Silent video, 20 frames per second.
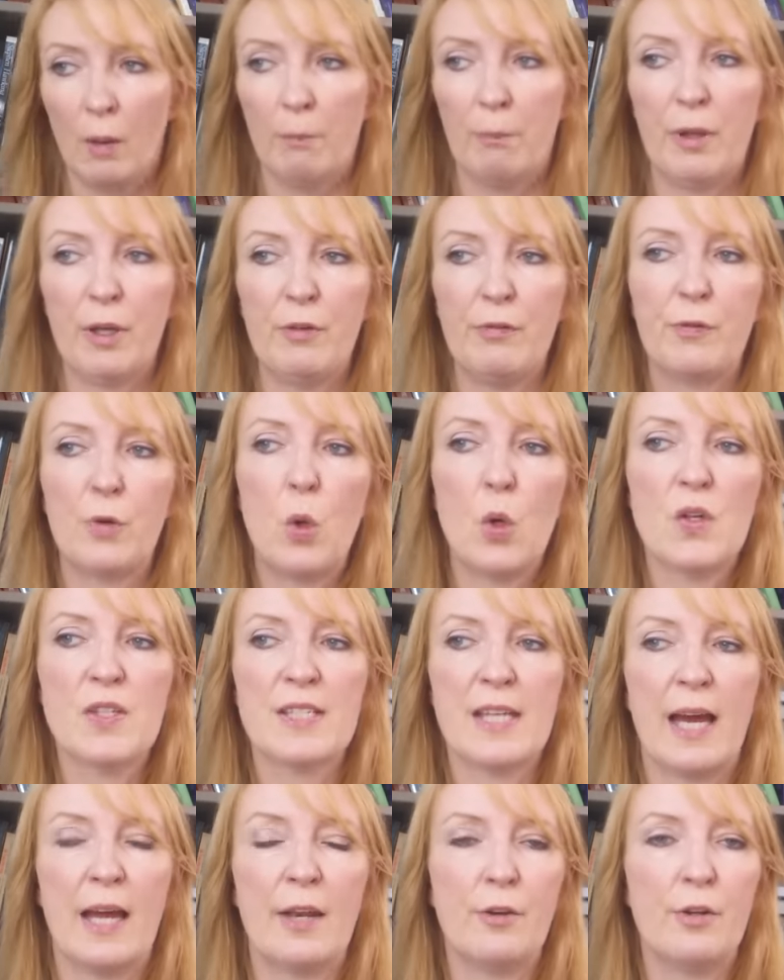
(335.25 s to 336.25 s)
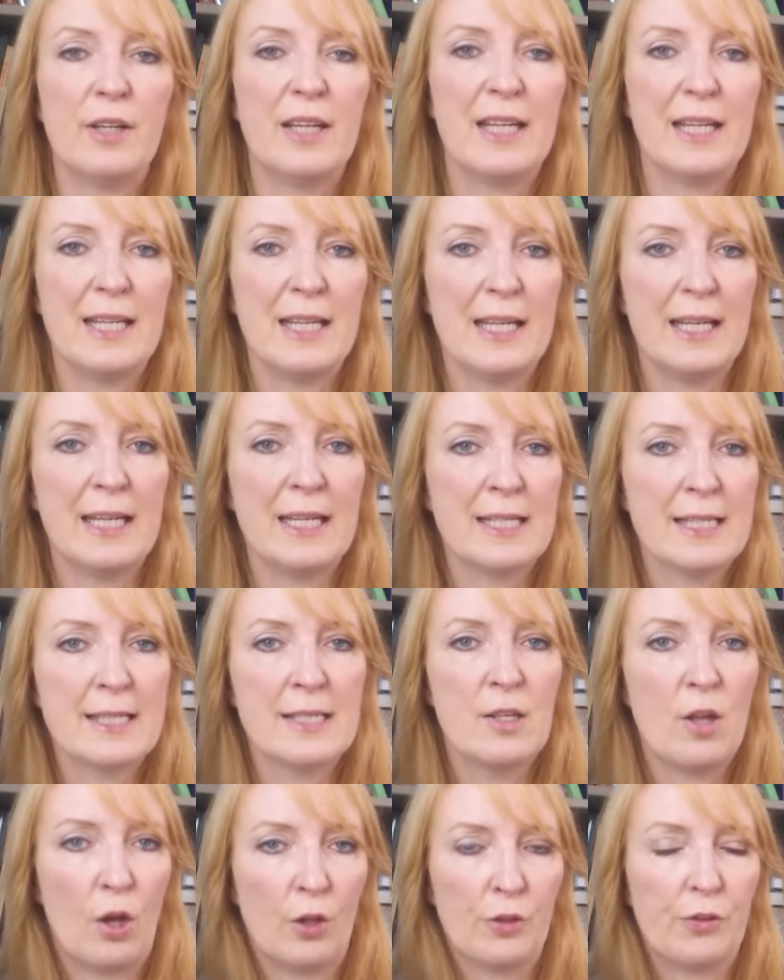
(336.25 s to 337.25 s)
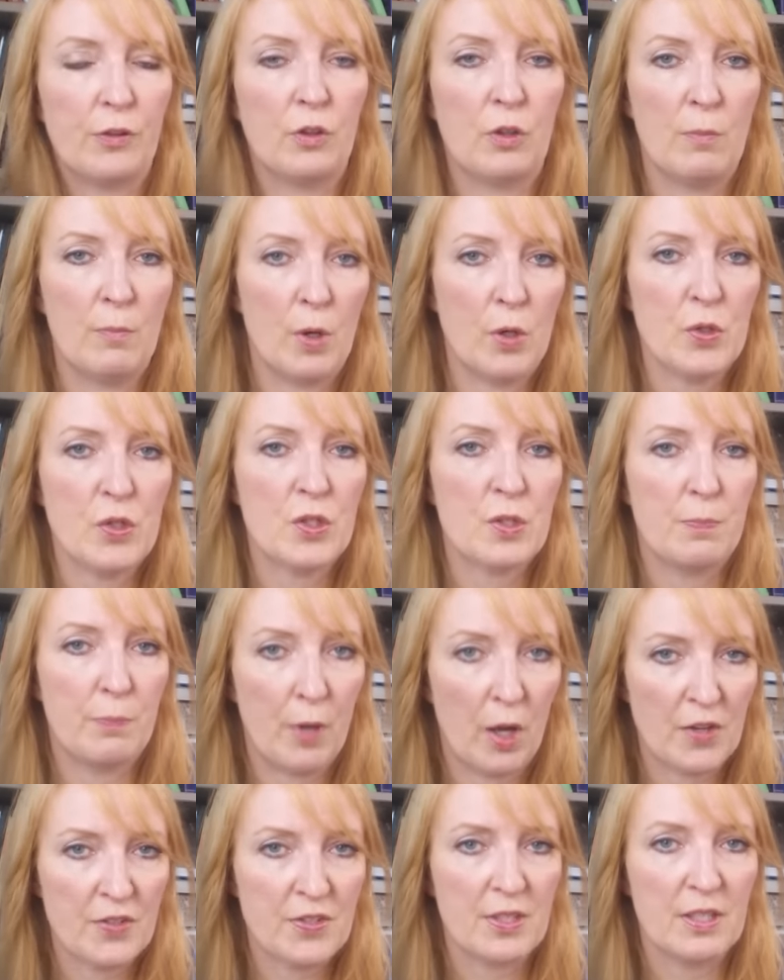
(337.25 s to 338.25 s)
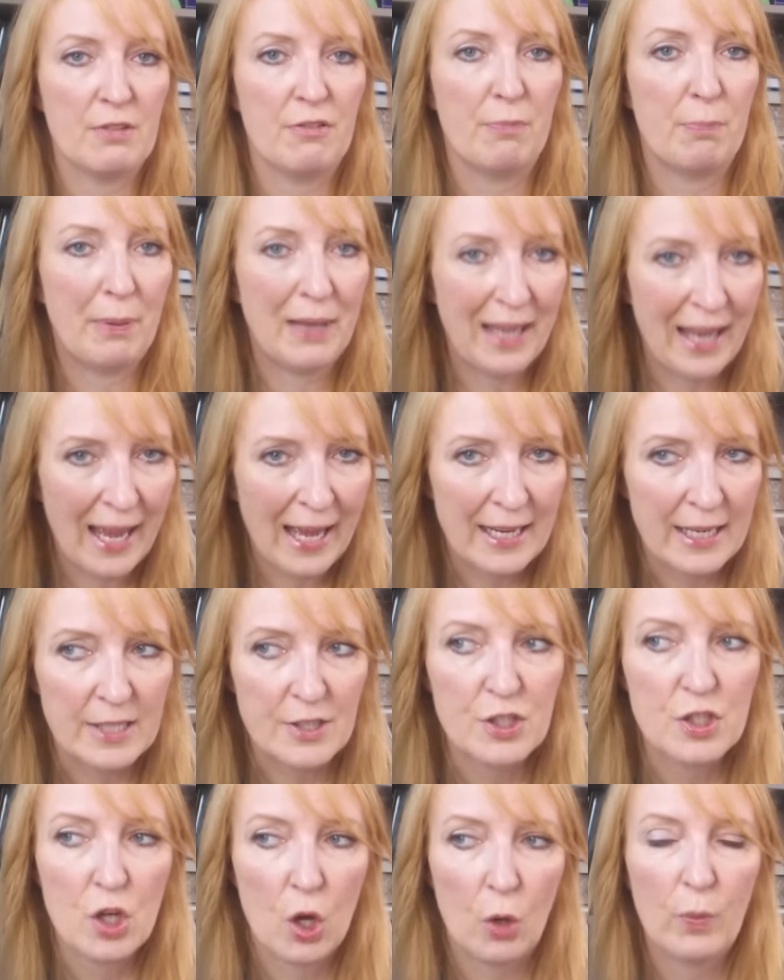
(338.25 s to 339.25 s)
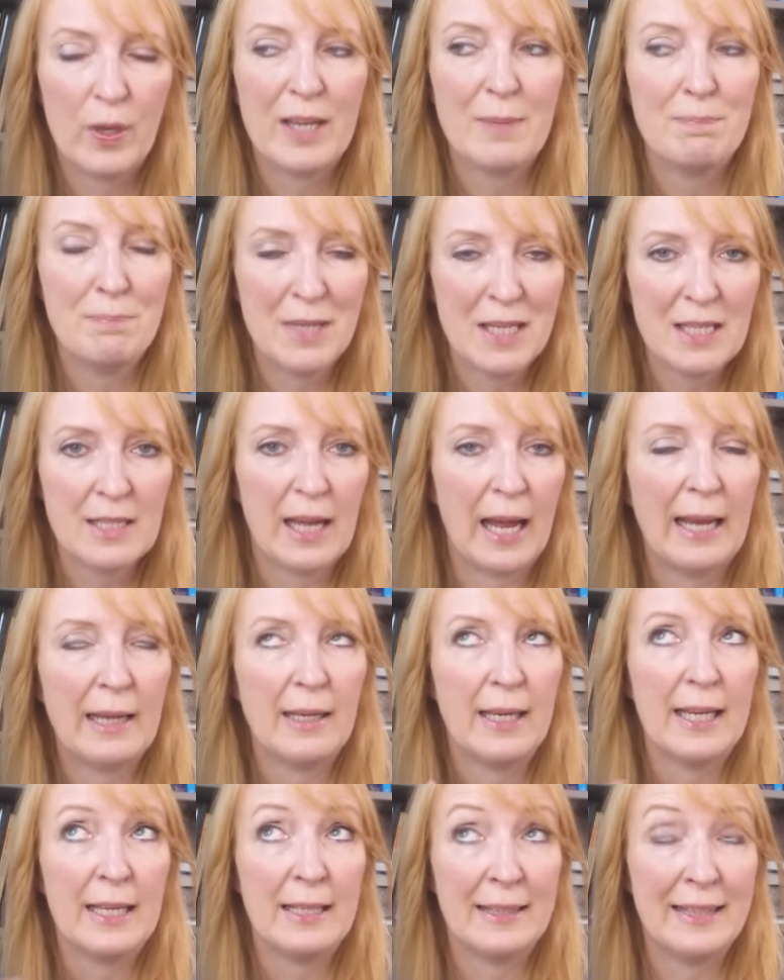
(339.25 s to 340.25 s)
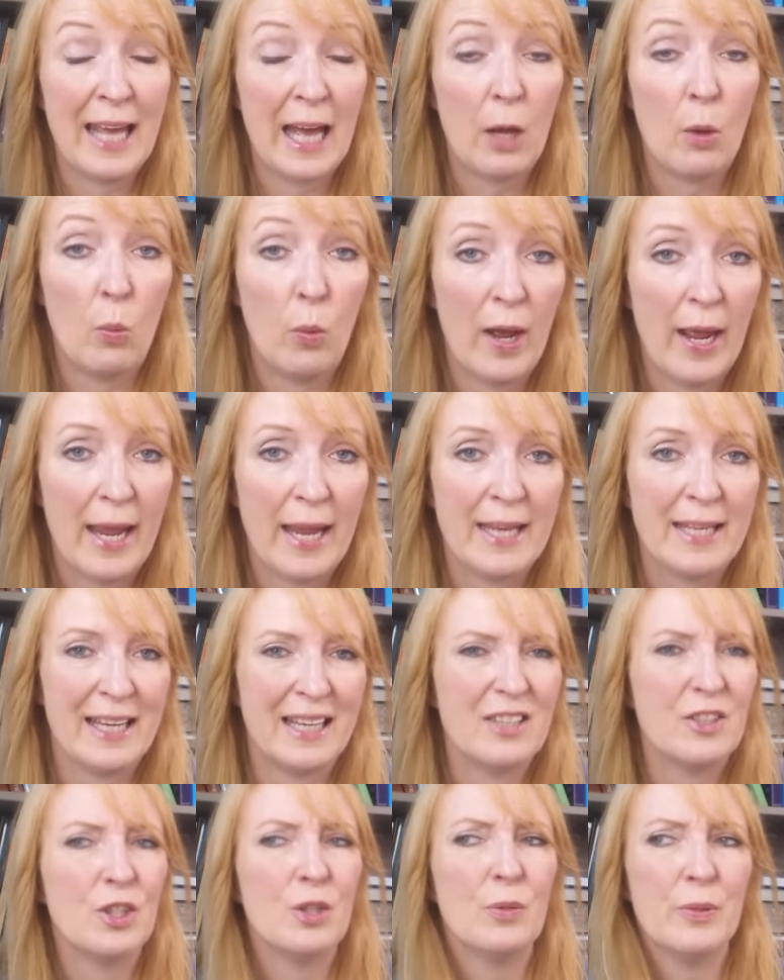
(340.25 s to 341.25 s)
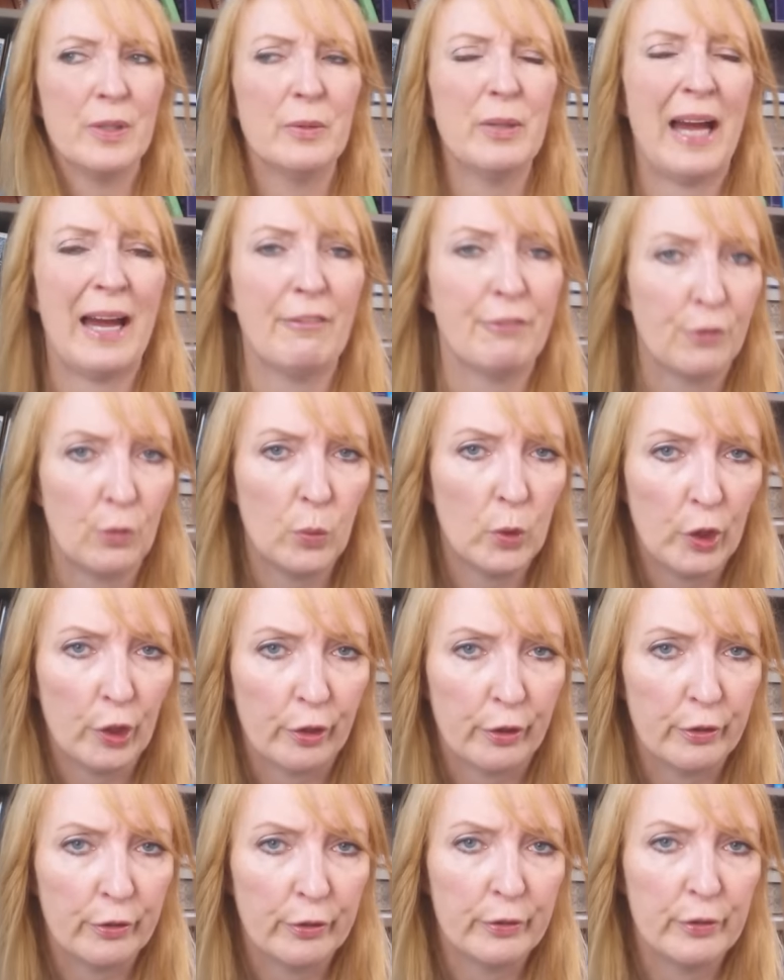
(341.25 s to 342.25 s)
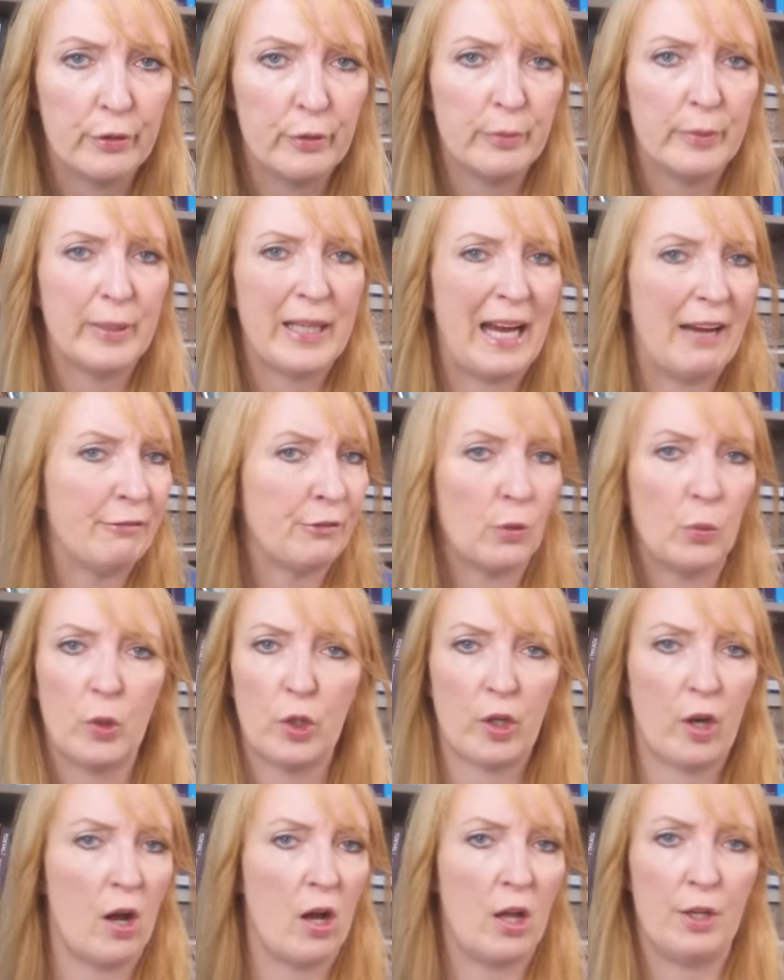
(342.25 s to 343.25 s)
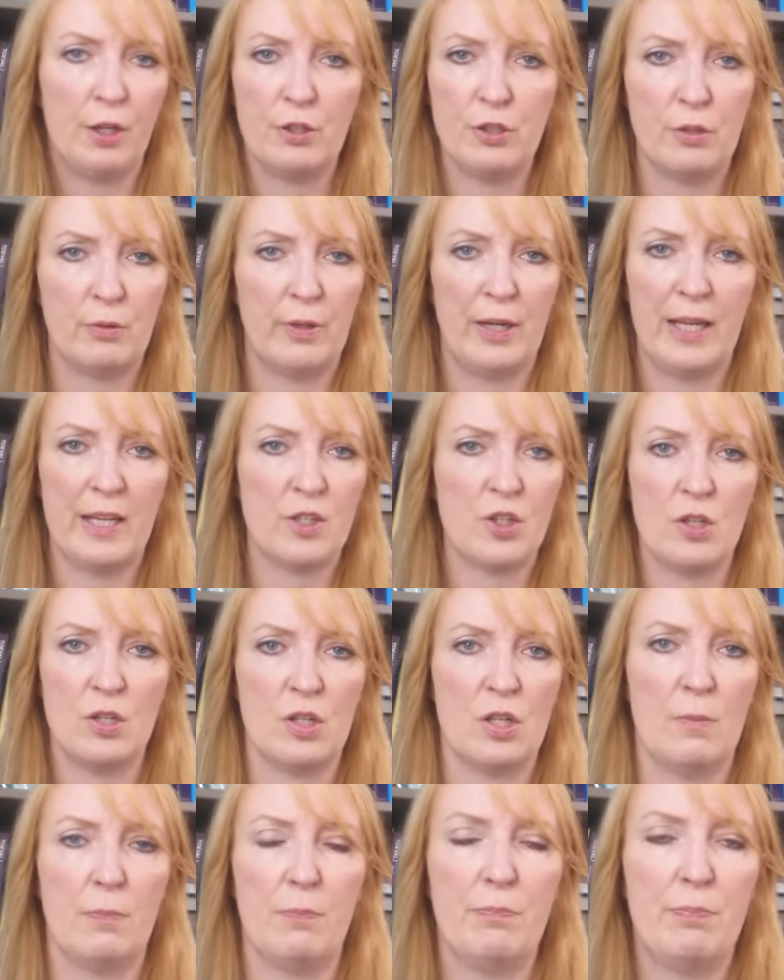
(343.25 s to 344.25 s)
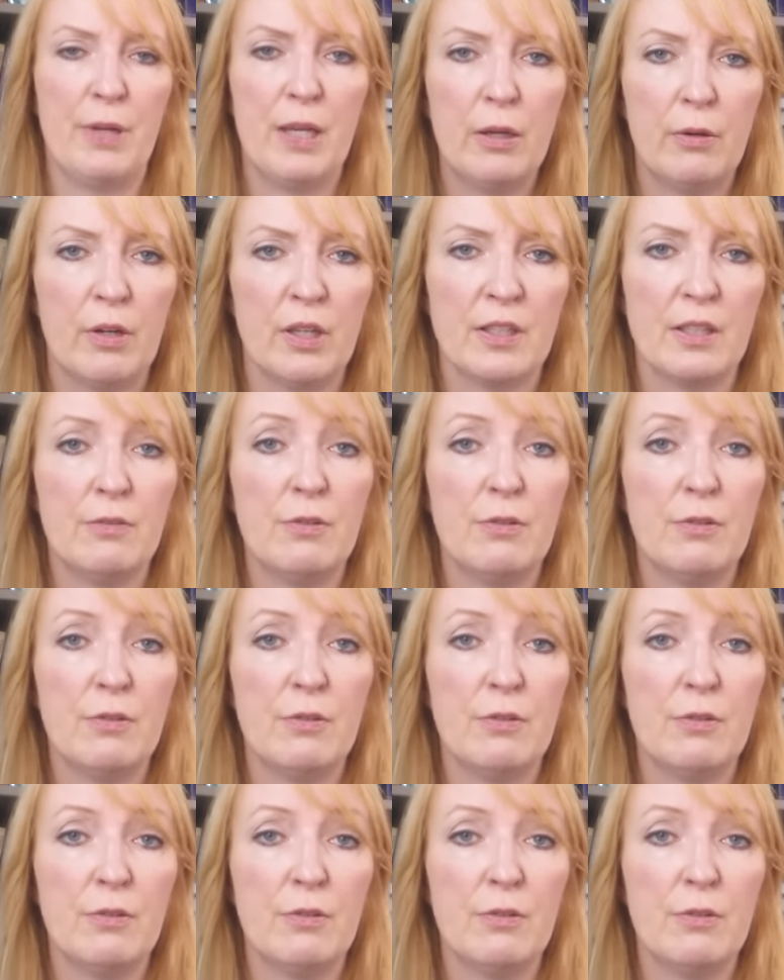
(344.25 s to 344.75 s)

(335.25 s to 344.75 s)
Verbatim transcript: But of course, Saturn is not the most positive planet. So it means, and in that way, that you will have to work. You will have to work hard on your relationship, period.